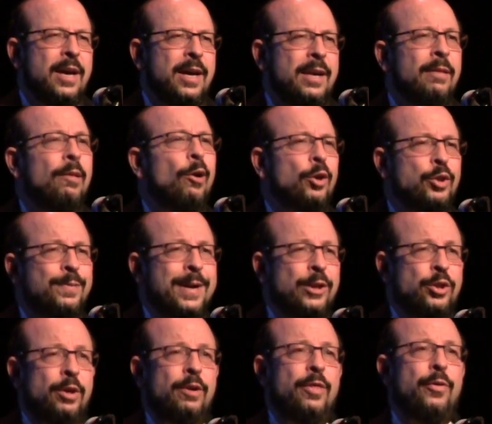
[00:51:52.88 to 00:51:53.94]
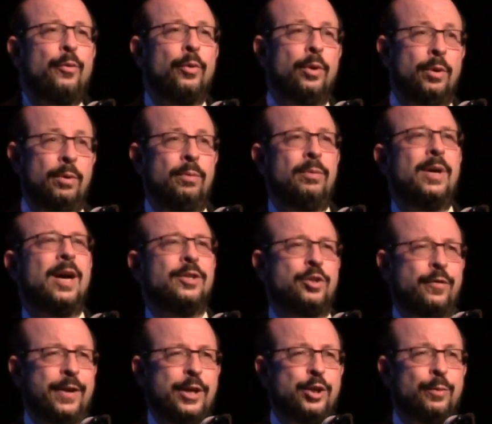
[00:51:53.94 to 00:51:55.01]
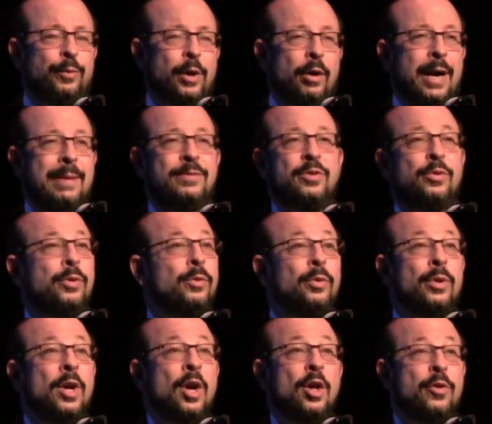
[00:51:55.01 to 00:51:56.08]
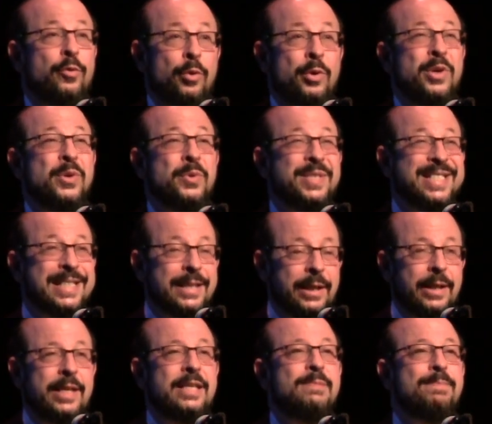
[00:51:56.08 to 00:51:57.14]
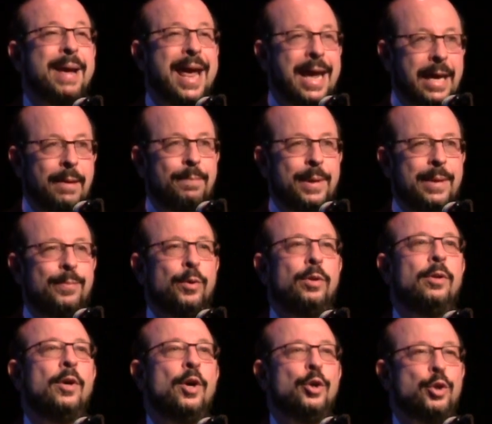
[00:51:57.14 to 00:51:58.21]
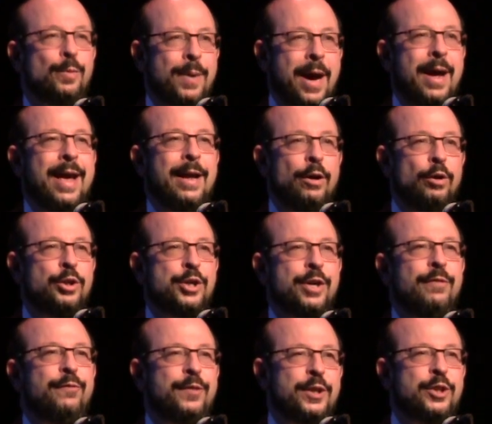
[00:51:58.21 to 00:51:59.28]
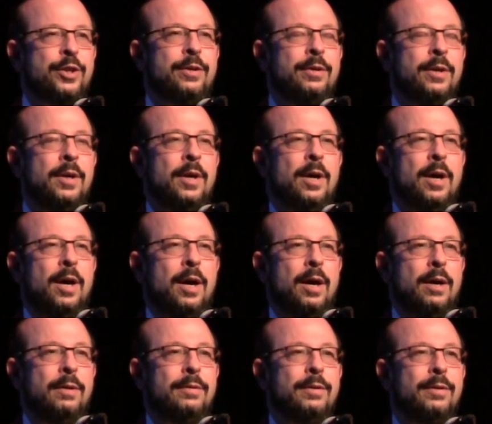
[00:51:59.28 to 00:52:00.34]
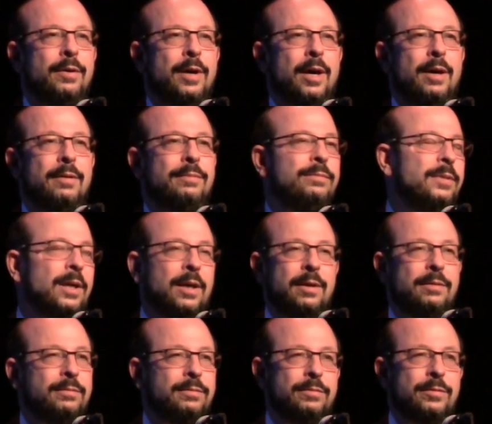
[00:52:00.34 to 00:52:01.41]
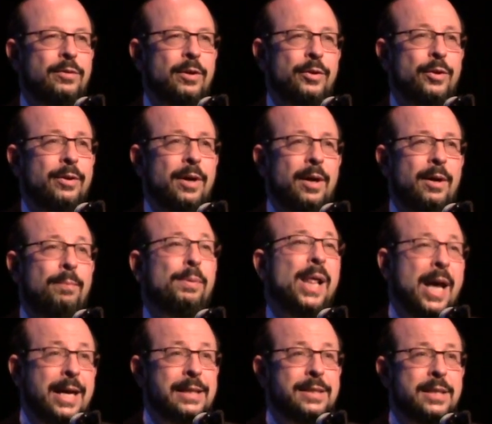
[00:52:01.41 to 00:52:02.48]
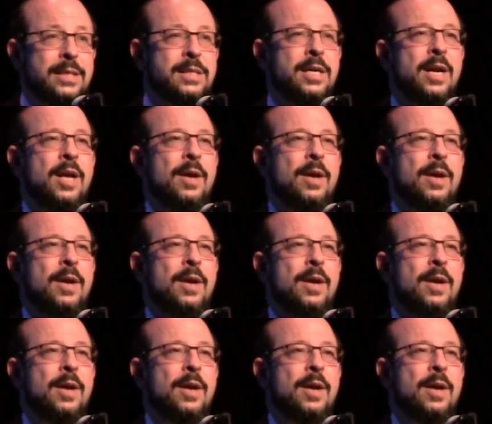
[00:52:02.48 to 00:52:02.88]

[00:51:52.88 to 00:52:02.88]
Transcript: in large measure through conservation programs, through through utilities paying people to buy energy efficient uh, uh, uh, appliances,